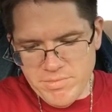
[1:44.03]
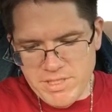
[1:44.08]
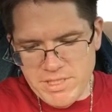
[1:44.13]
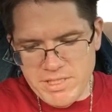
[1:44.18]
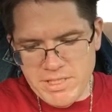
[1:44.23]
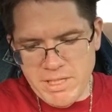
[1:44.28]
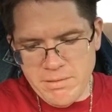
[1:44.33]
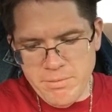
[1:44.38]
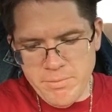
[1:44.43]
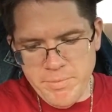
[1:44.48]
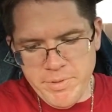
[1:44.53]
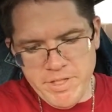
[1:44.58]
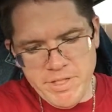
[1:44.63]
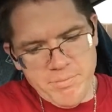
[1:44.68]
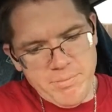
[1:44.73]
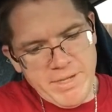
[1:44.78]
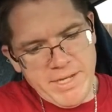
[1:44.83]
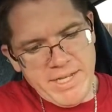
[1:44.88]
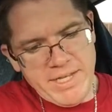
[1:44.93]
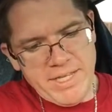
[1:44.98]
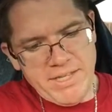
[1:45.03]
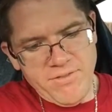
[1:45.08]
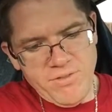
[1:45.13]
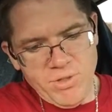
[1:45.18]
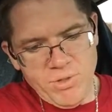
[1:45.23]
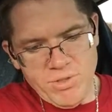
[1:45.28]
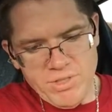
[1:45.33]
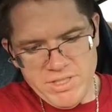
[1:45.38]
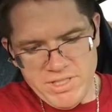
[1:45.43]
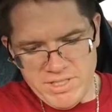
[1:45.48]
It's a double pin back,
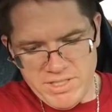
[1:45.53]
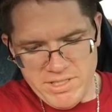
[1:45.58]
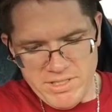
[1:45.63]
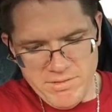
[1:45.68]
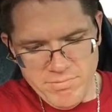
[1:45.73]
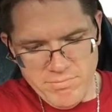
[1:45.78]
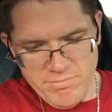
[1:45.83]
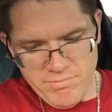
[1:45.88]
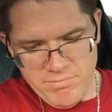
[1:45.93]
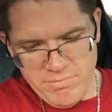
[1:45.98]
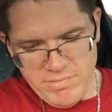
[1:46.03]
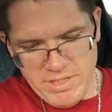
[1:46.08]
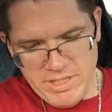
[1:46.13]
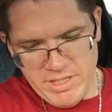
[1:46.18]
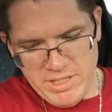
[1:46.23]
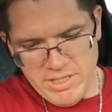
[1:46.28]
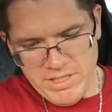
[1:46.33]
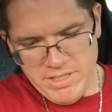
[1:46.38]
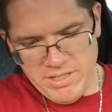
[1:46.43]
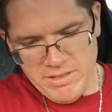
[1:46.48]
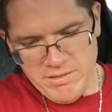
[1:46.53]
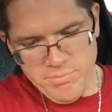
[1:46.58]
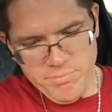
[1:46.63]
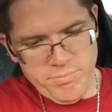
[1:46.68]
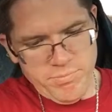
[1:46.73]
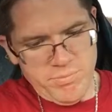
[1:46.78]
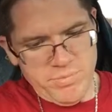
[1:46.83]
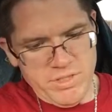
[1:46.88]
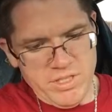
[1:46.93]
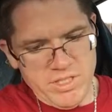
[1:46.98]
even though it's
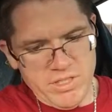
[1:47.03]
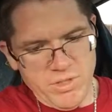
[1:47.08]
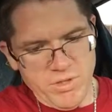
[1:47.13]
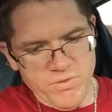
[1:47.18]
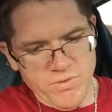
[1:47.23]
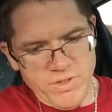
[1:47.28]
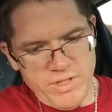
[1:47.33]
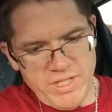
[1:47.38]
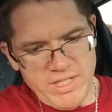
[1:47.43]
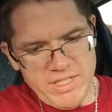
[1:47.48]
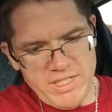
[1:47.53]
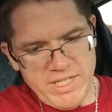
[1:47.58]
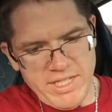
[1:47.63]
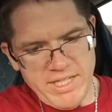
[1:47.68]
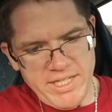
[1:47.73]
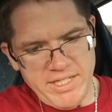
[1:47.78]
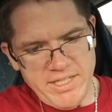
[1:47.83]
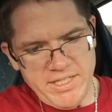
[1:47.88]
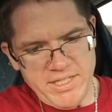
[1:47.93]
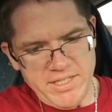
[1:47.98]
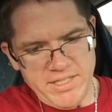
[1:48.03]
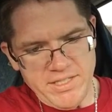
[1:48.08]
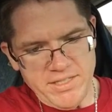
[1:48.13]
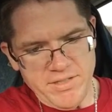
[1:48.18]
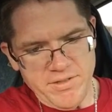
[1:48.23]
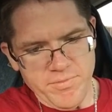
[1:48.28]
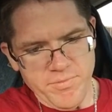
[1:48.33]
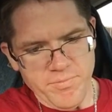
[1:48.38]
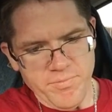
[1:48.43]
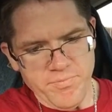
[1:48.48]
just over an inch, I guess.